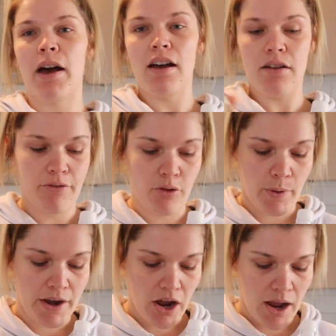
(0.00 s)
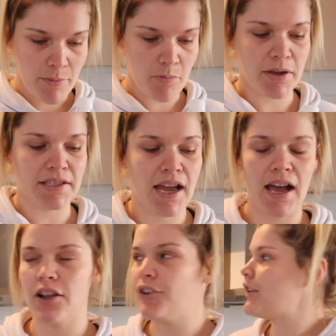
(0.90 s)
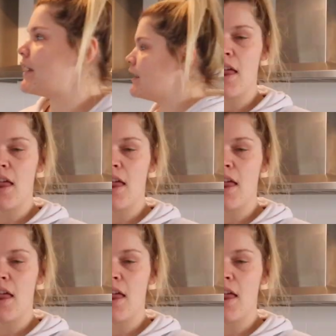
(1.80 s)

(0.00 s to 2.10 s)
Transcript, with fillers: bar for when I'm a bit hungry.